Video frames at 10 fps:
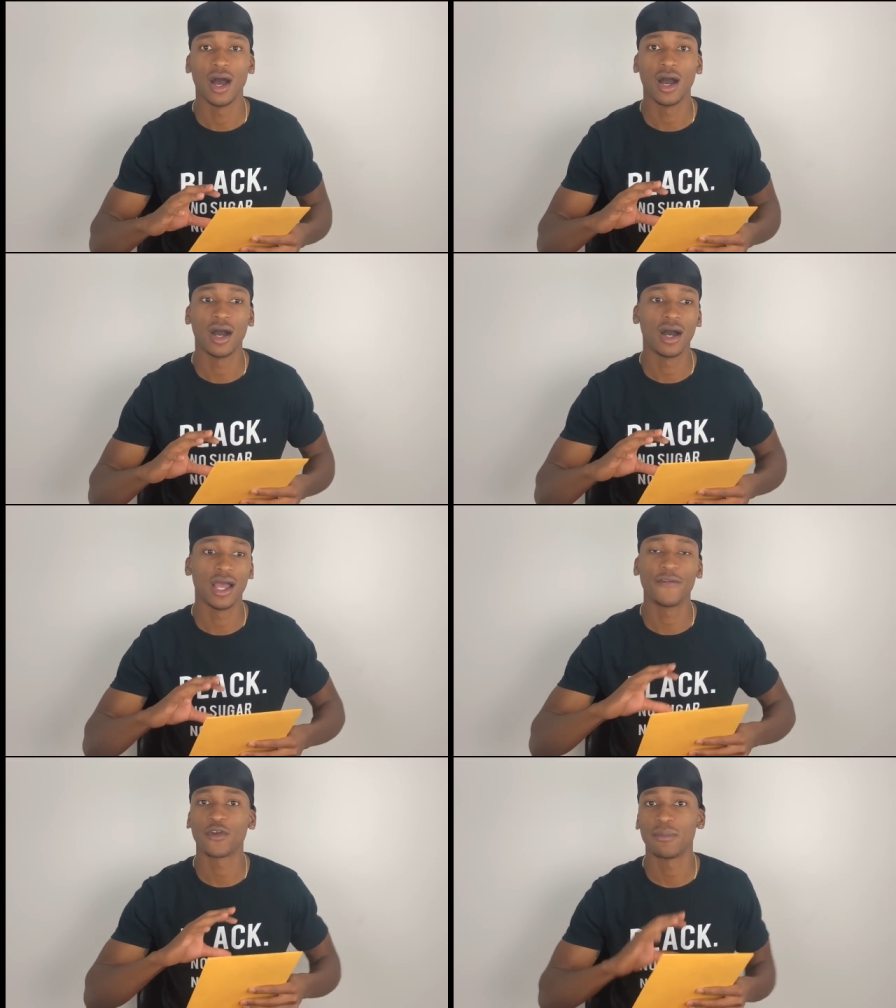
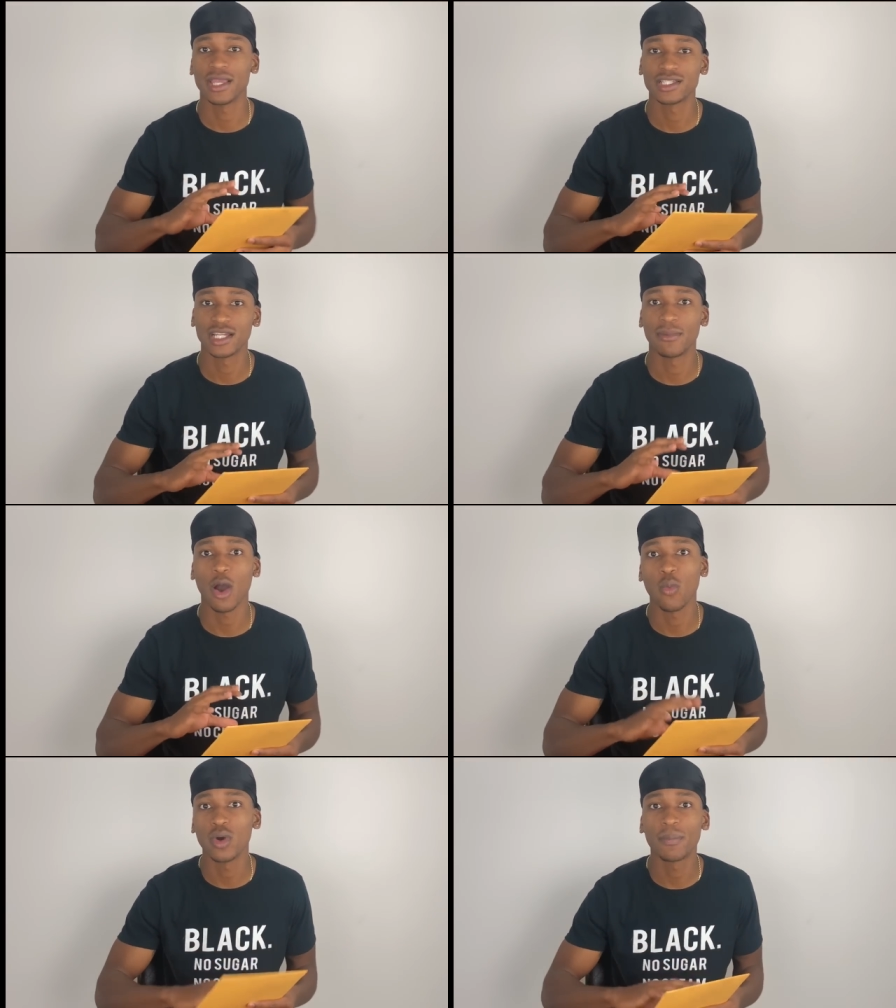uh, information
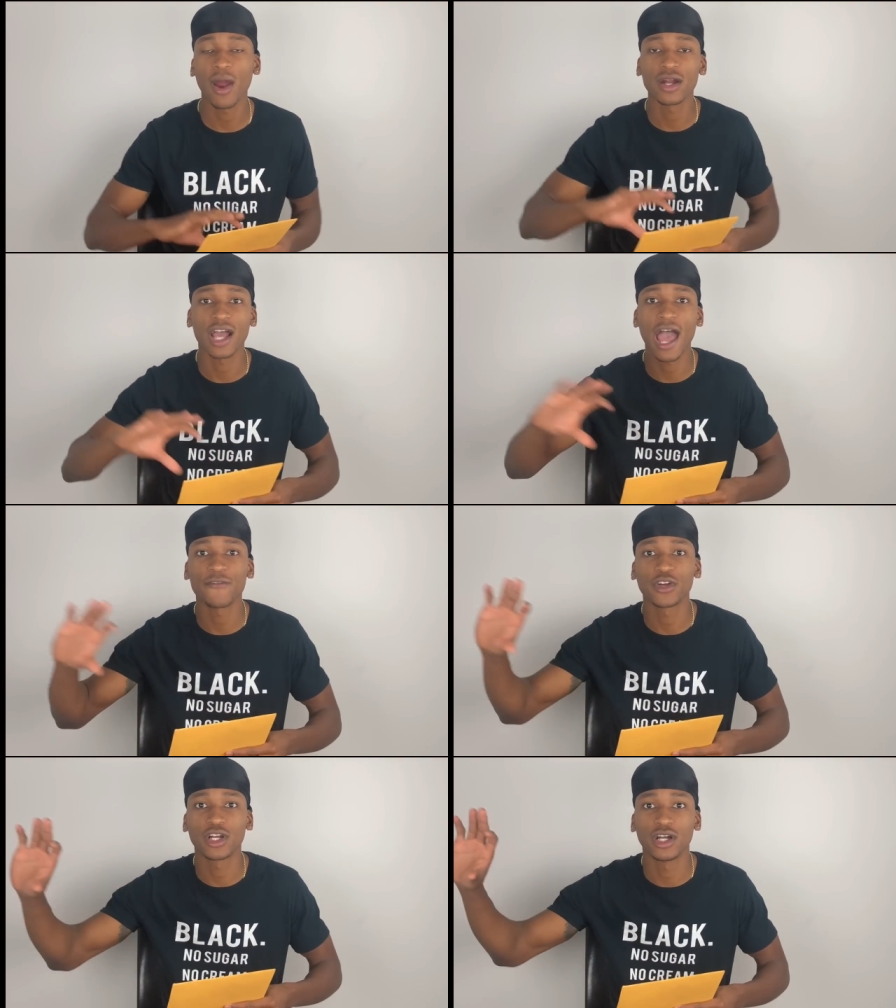about what part of
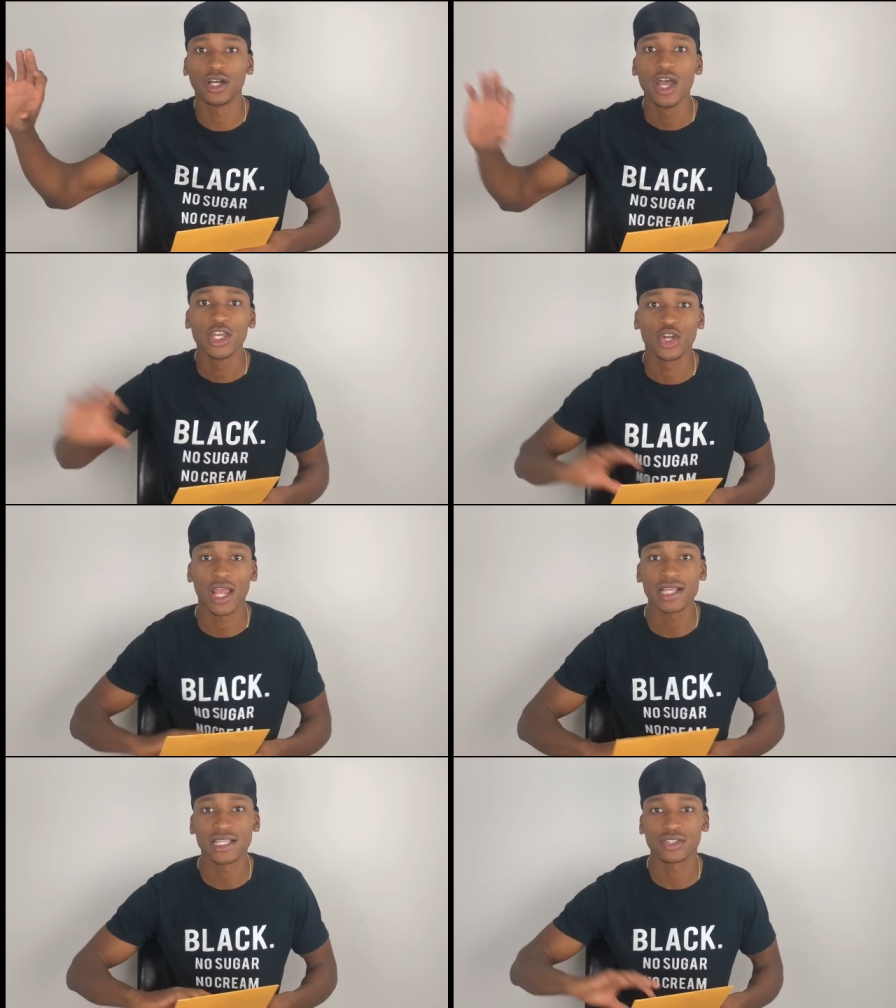Africa your
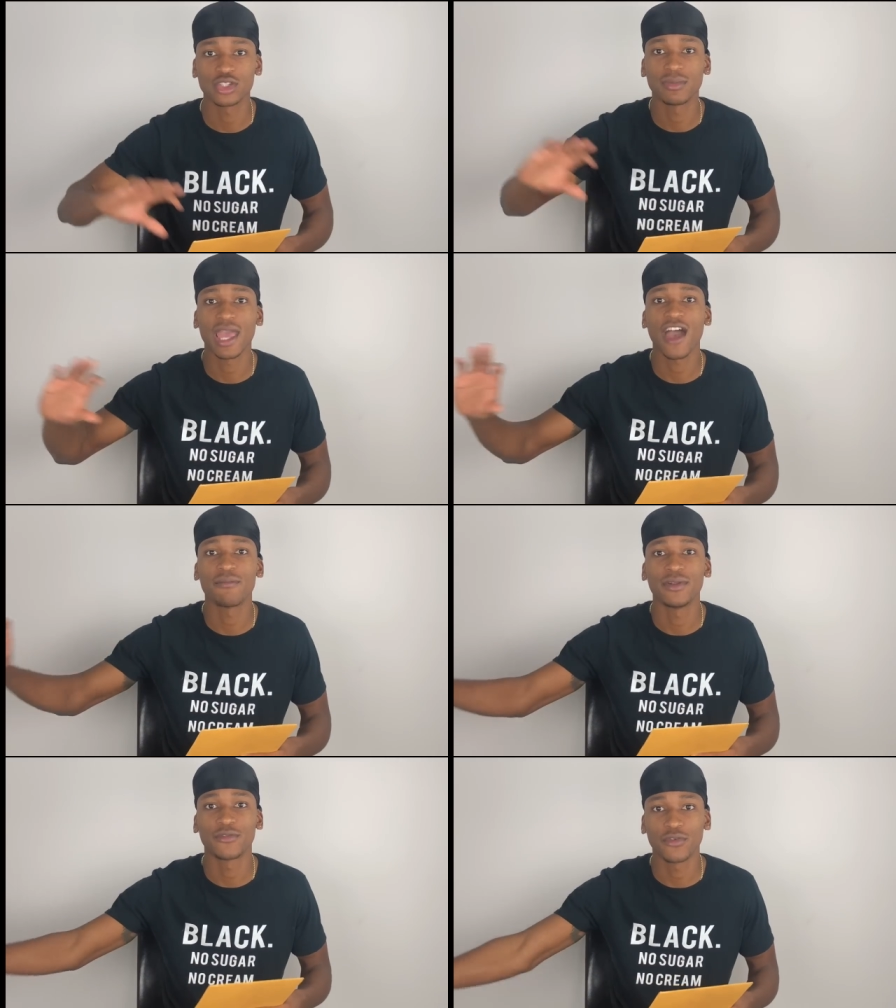ancestors may
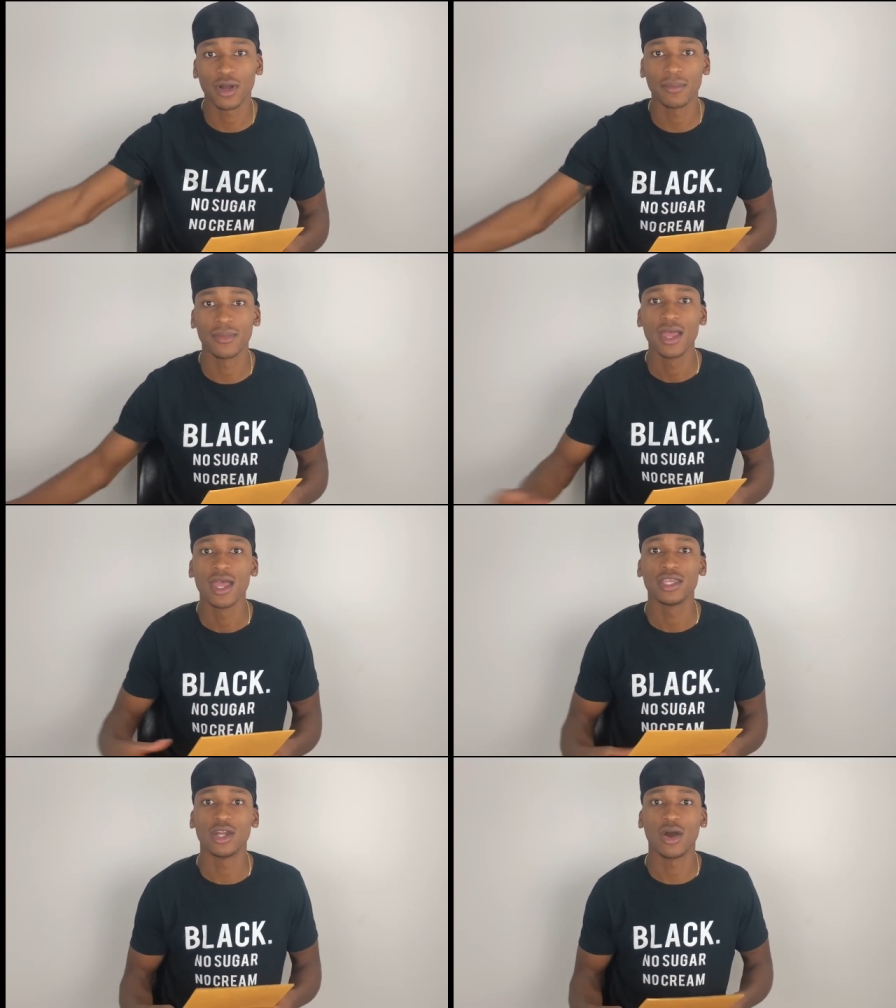have been from.
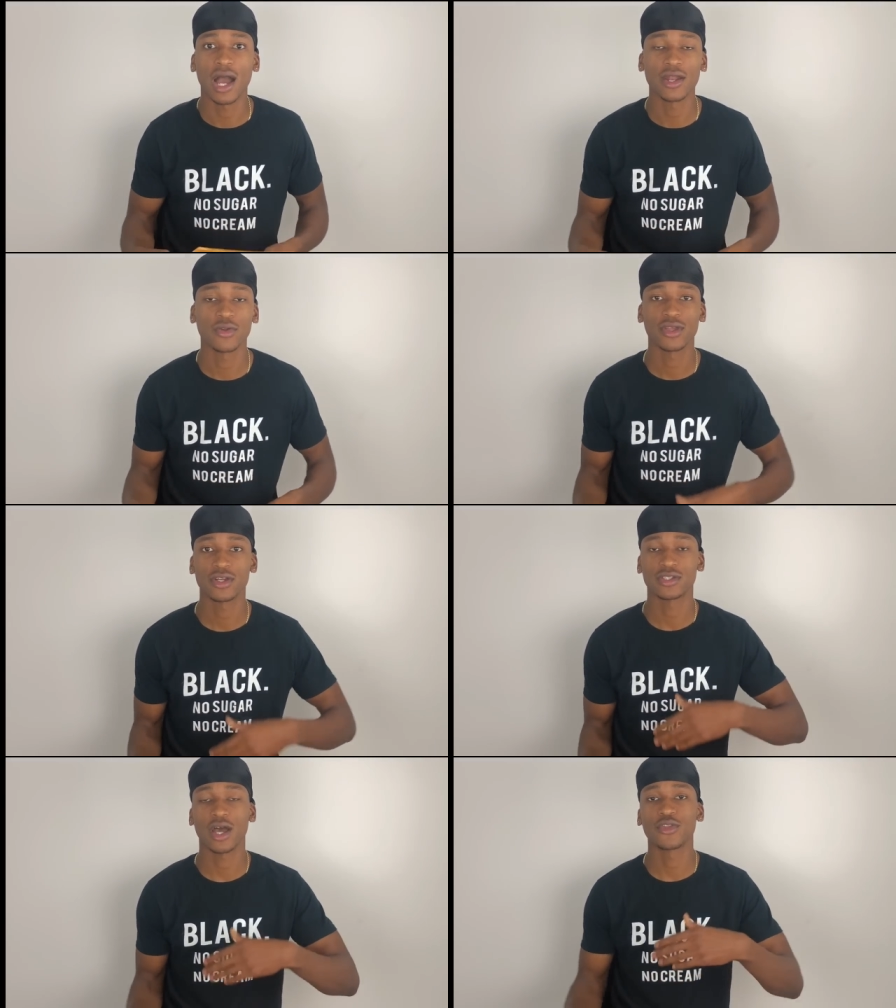You know, I know
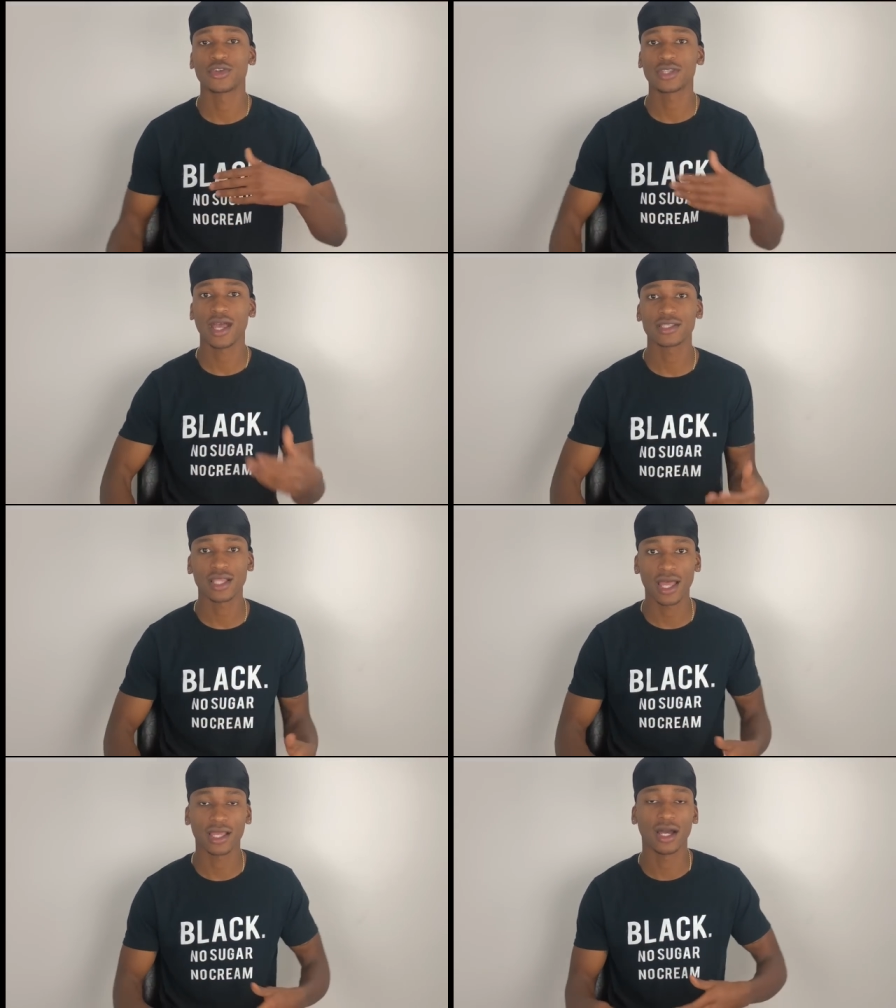there's other sites
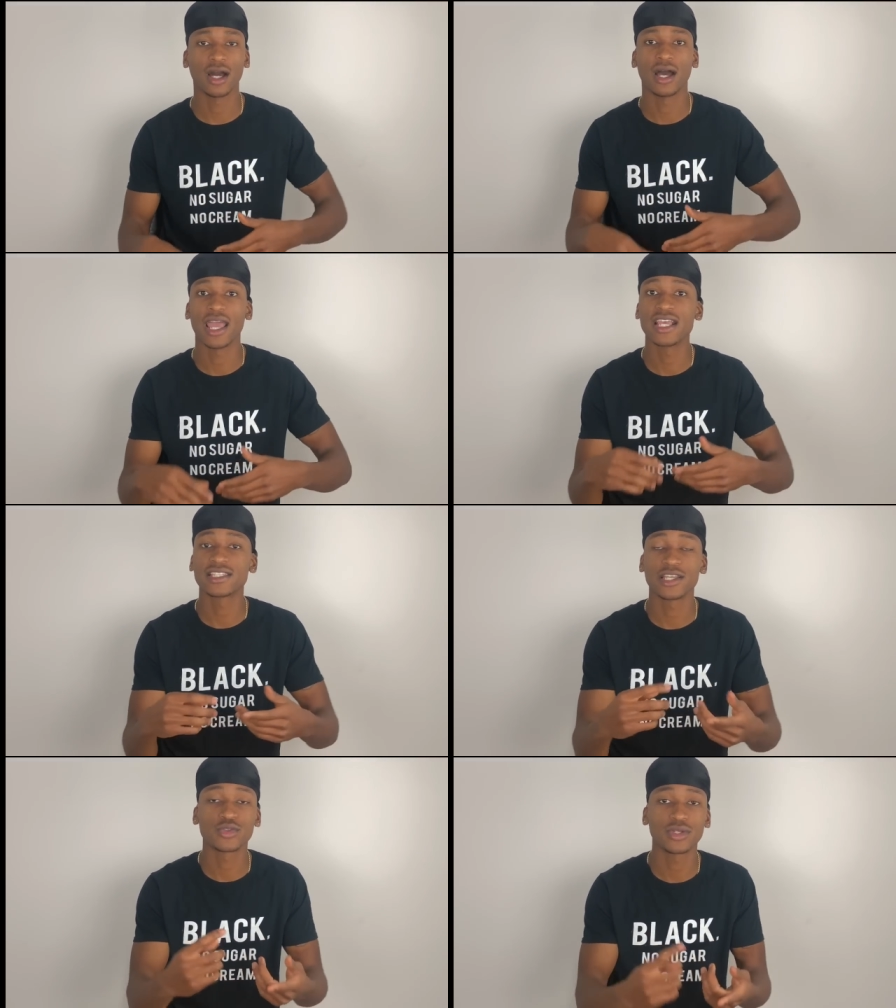like uh,
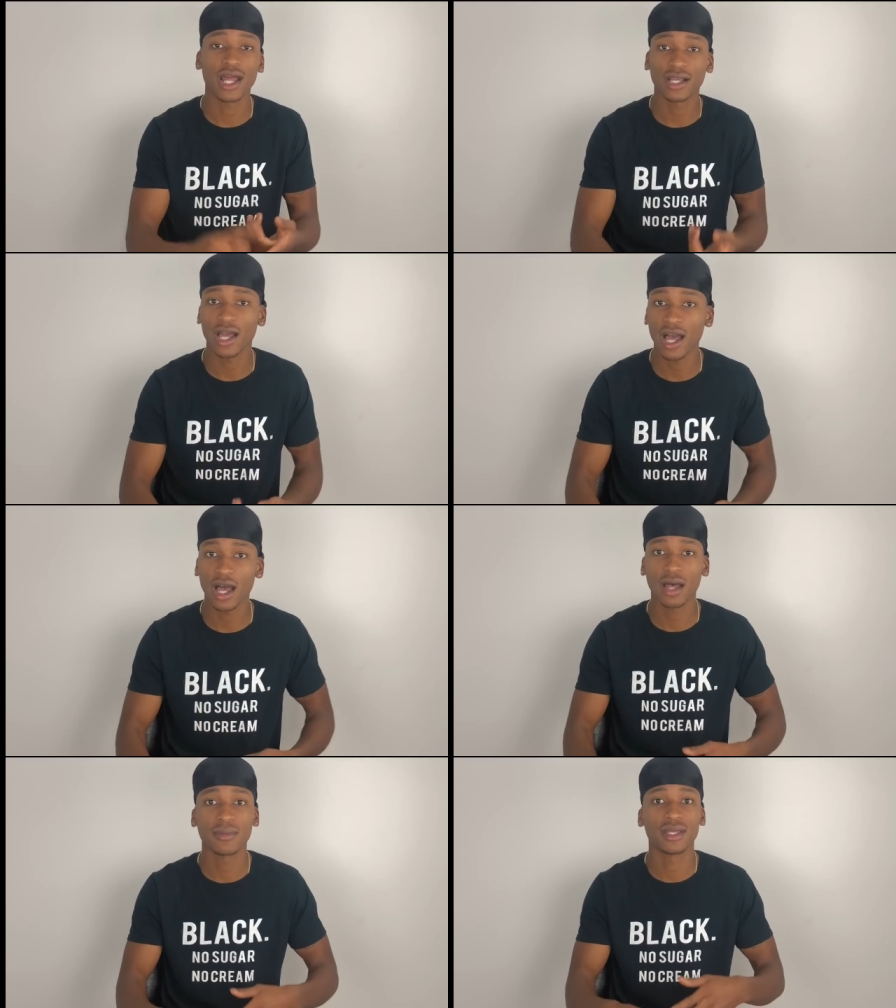
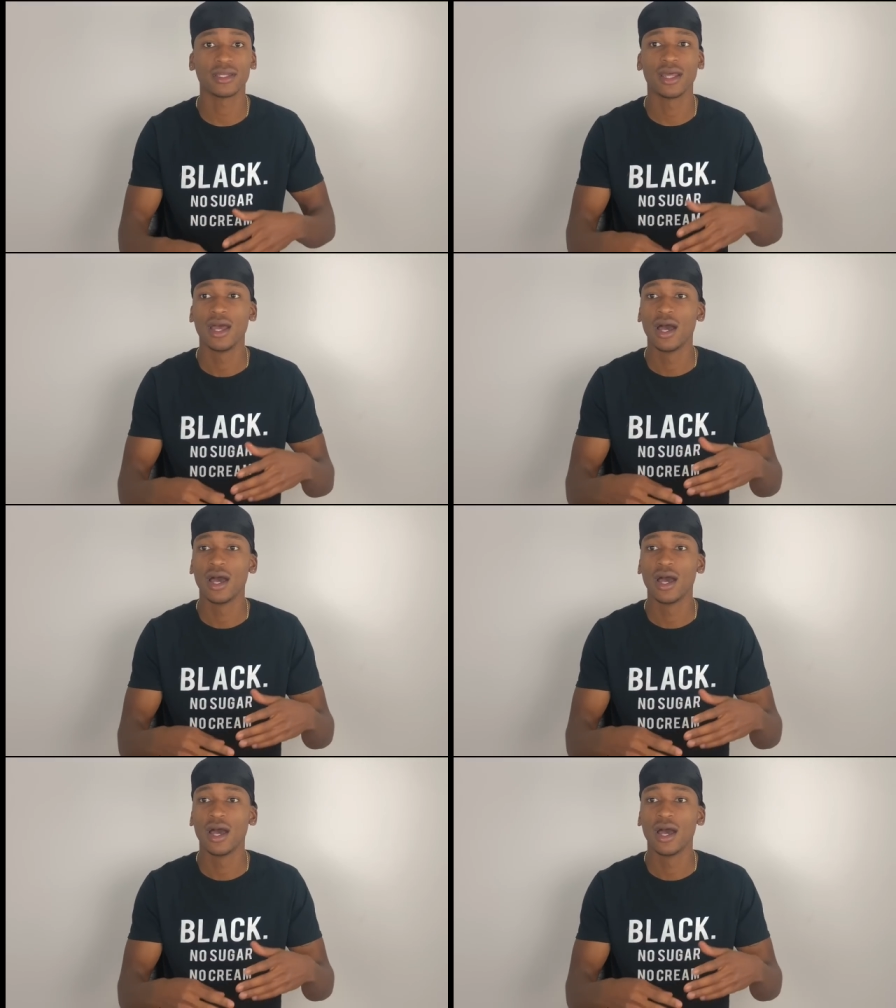Ancestry.com and